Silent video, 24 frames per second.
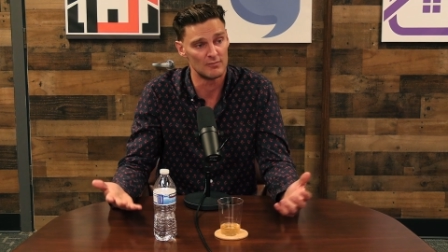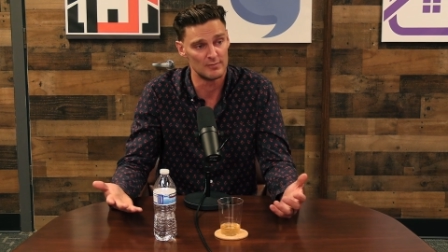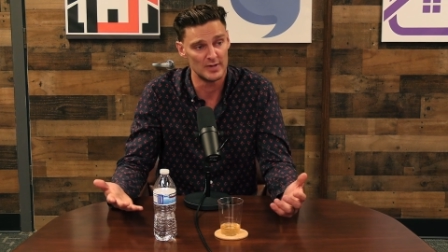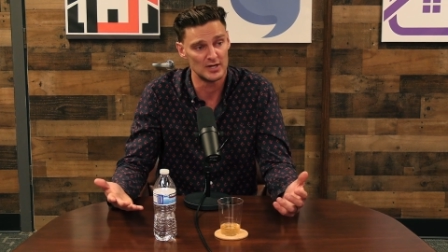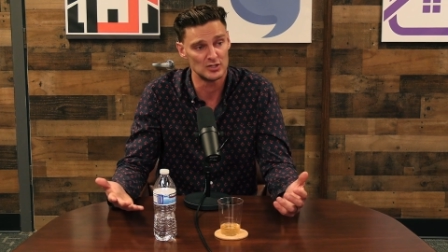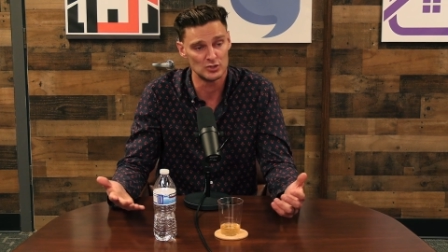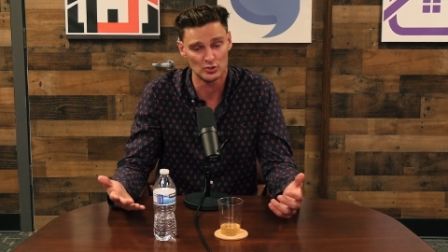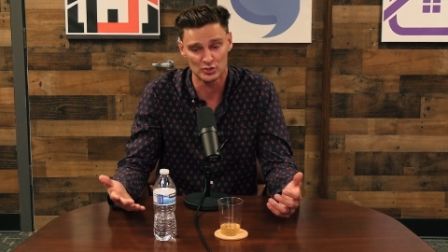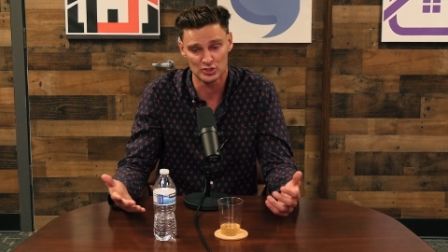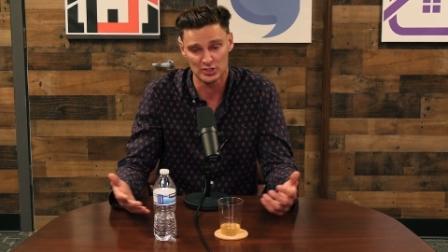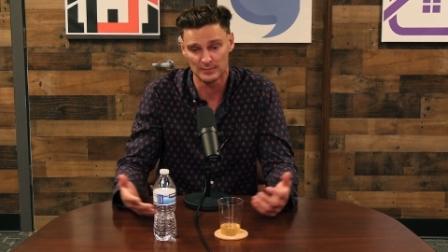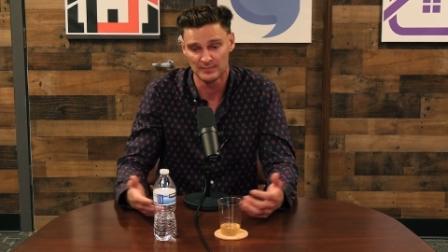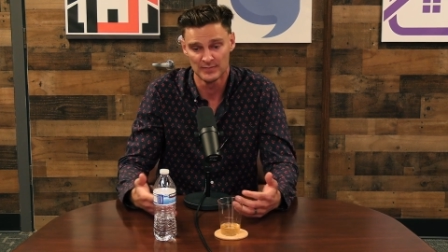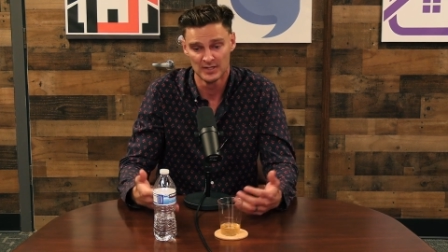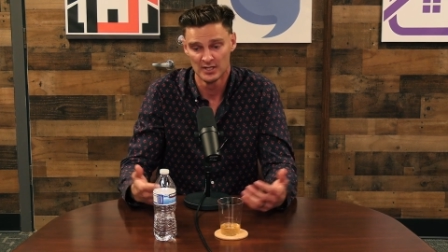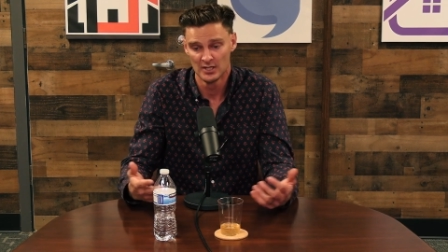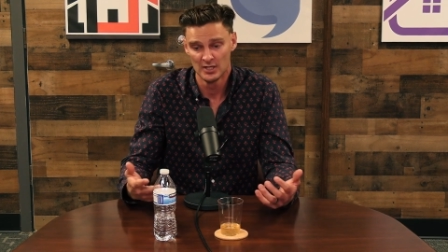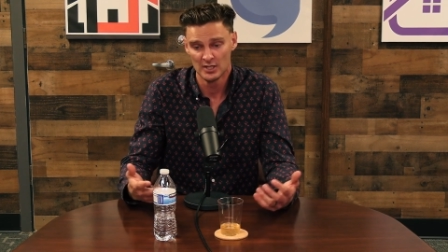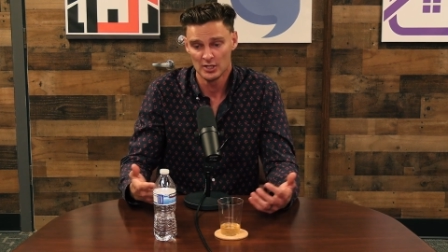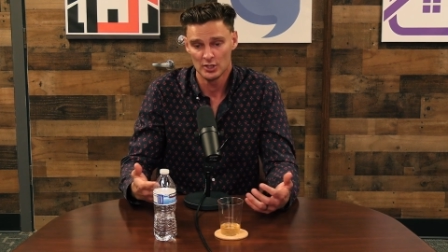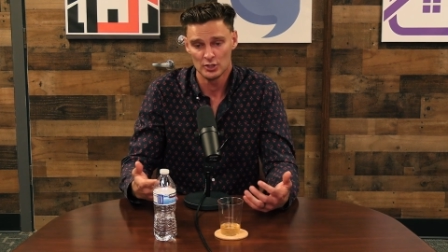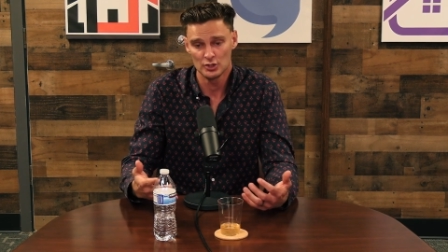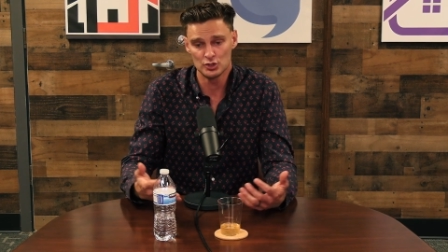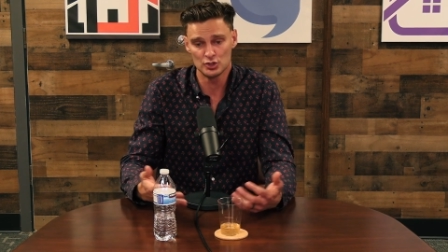of mentorship.
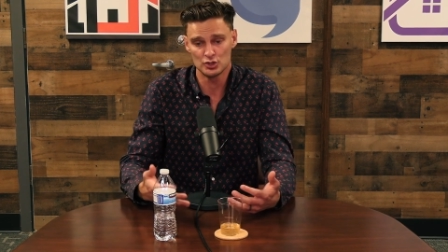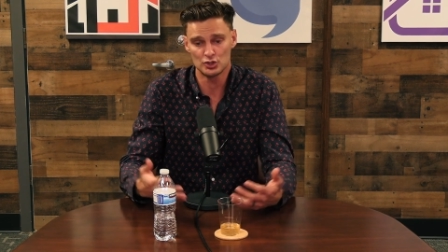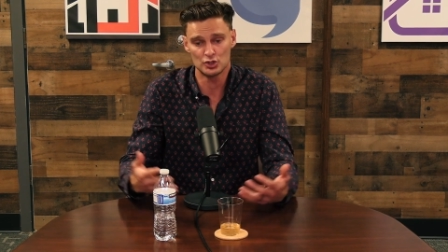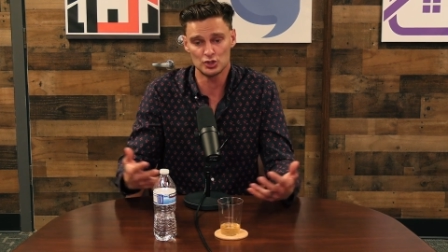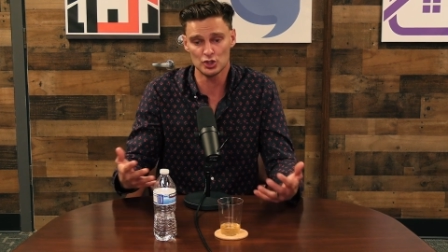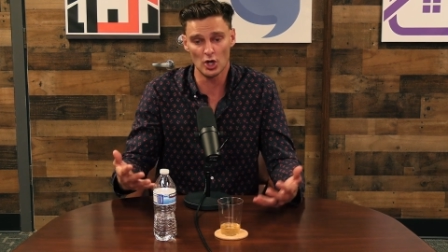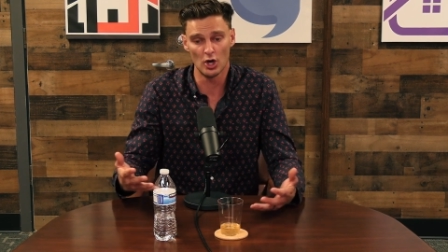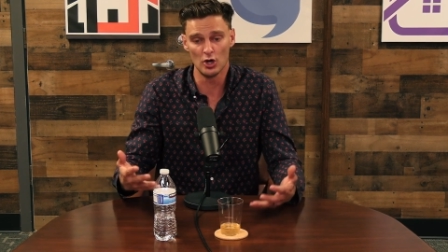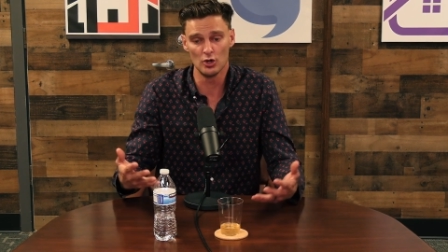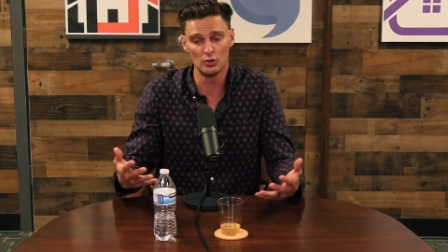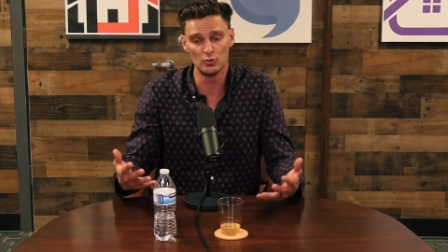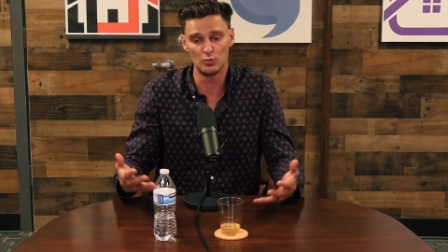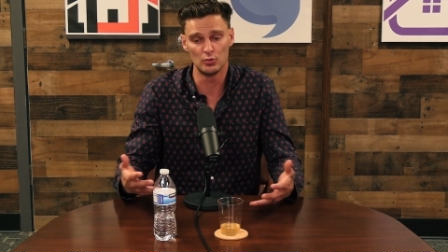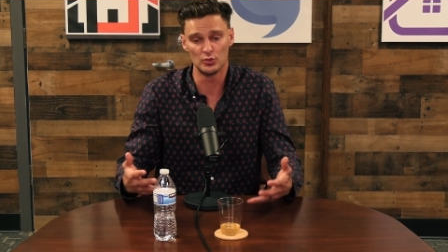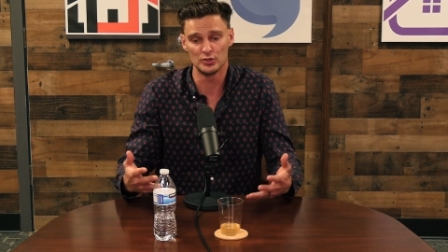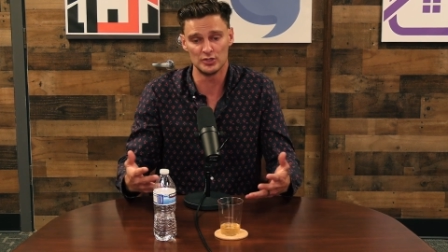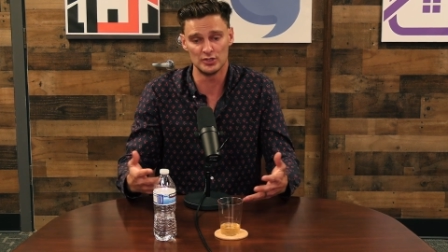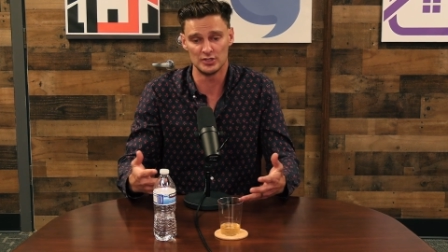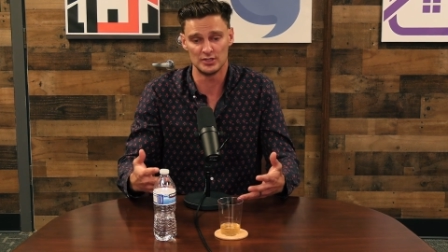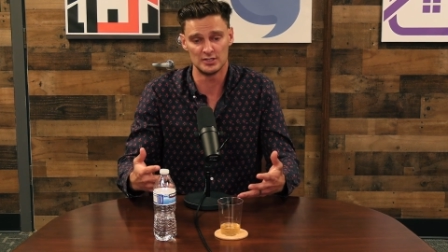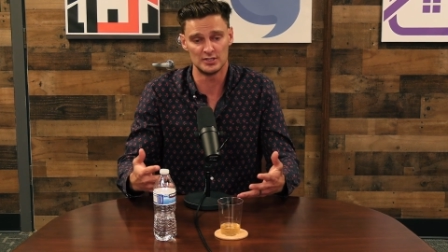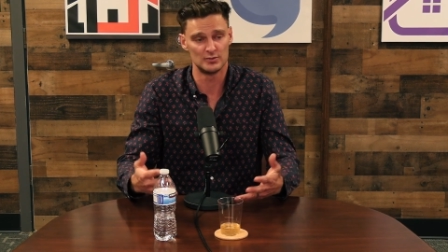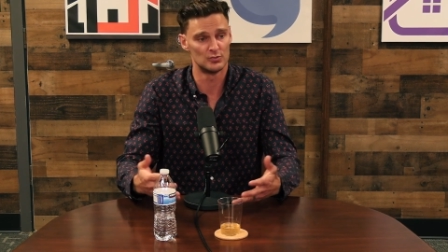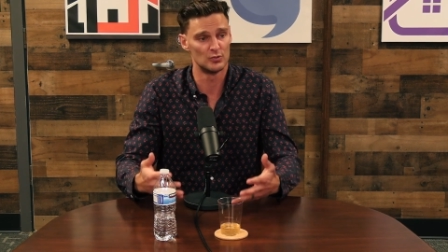Joe
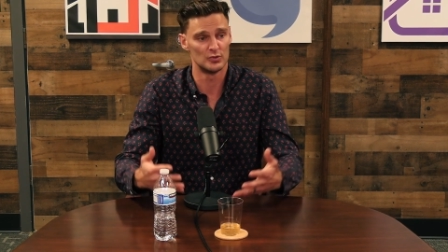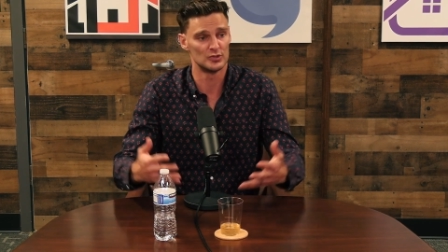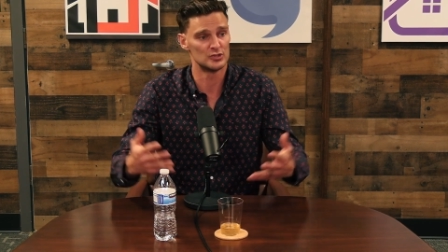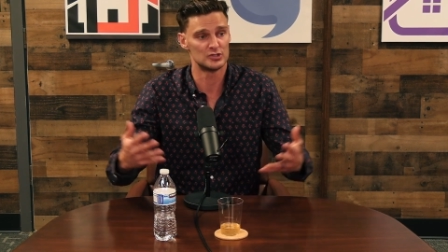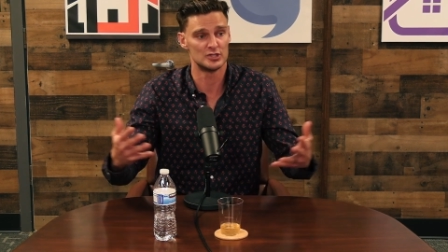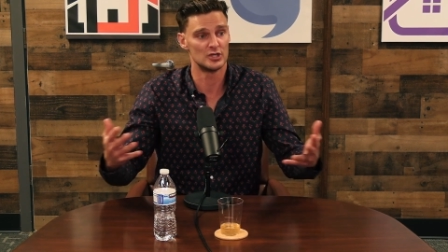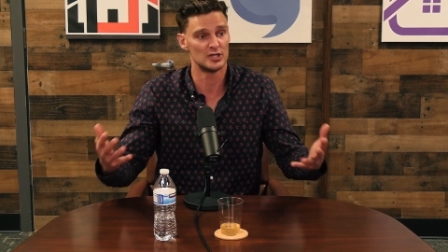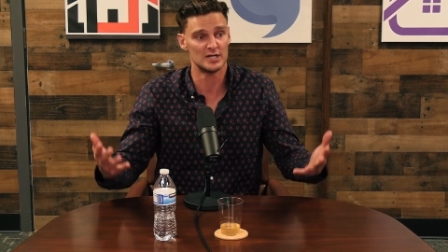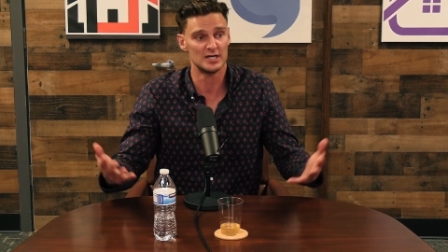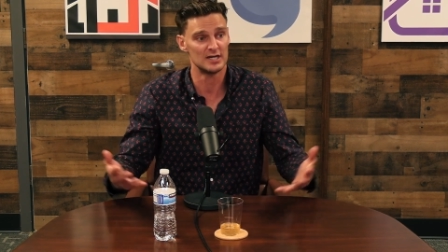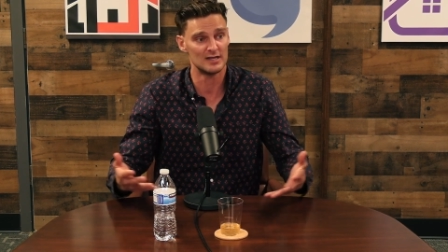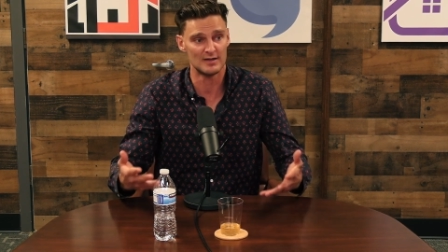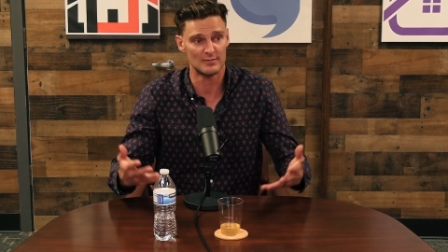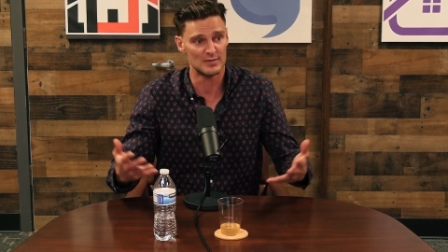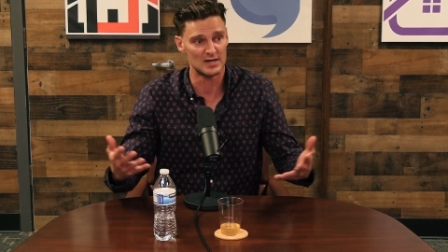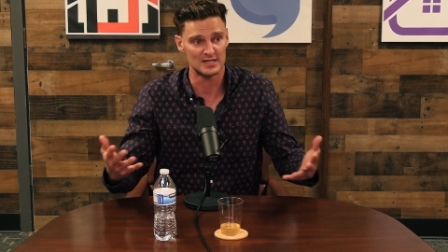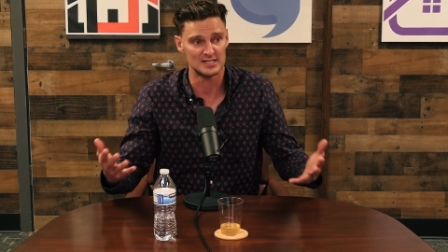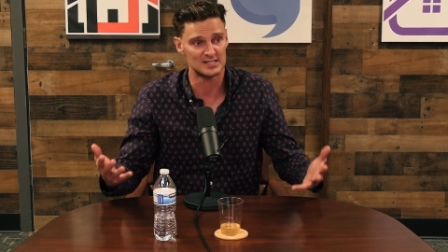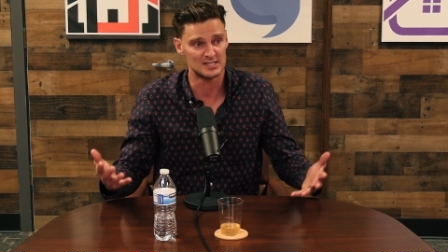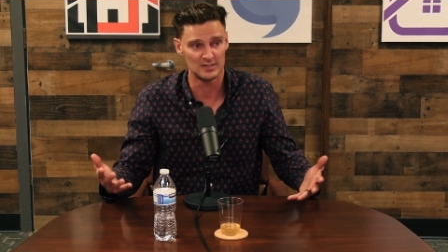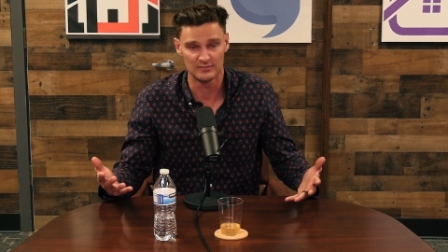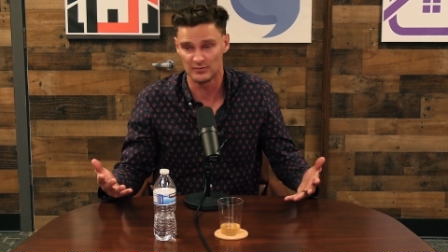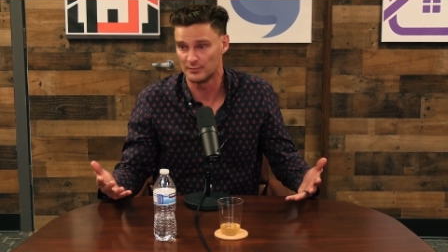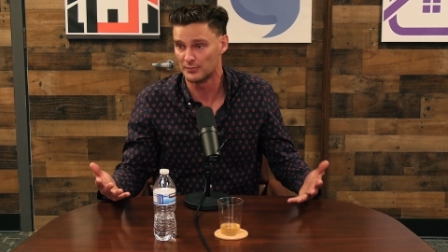was he didn't give me any
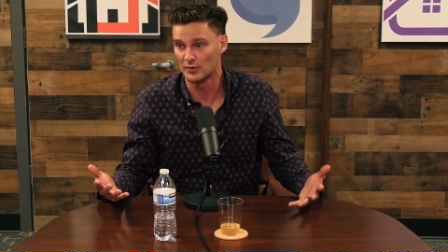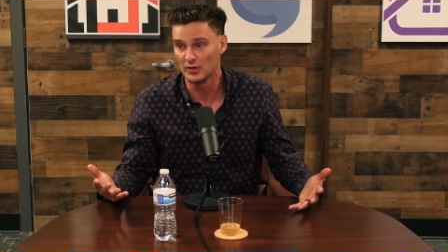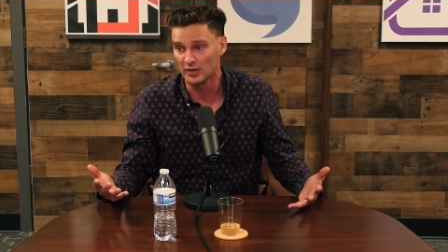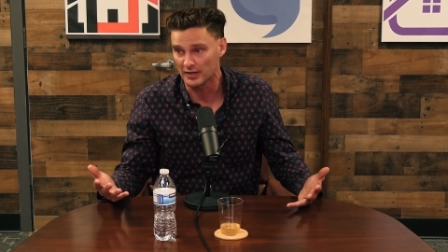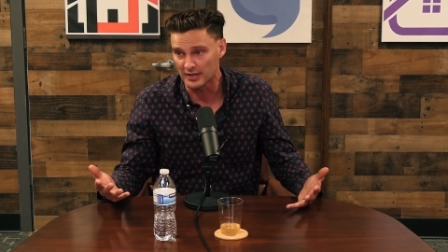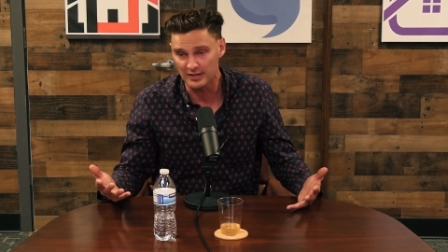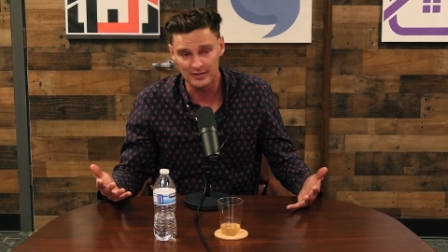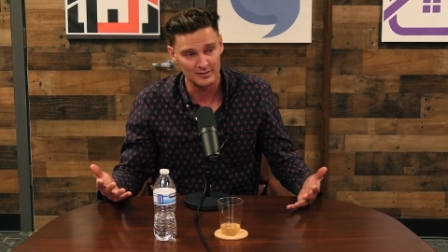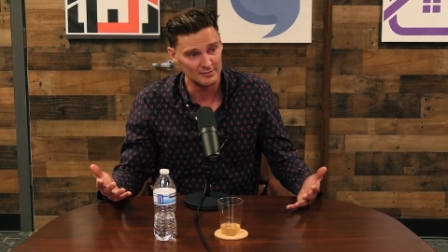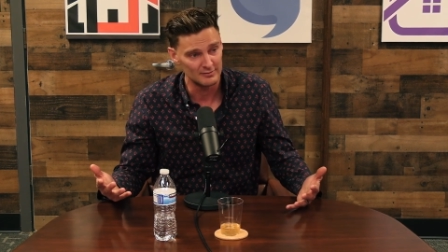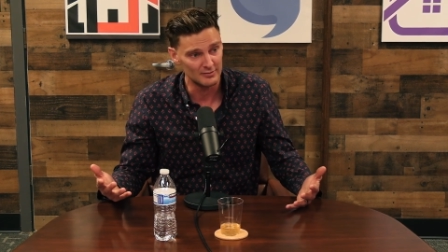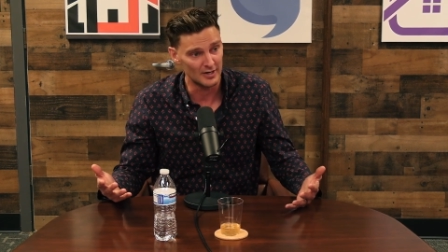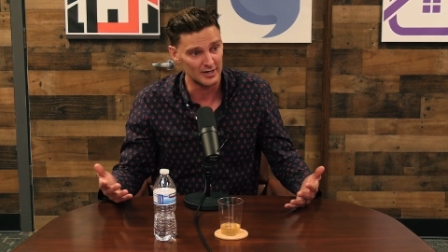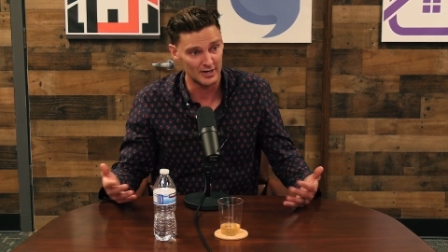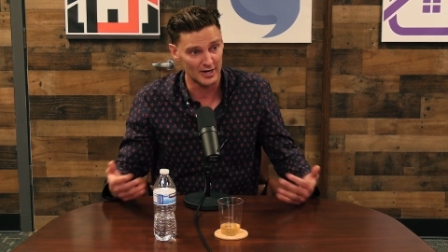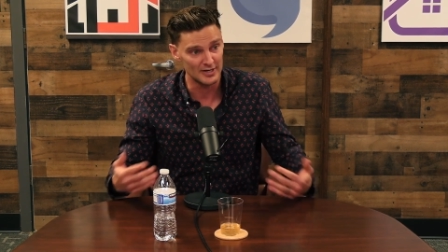silver bullet, right?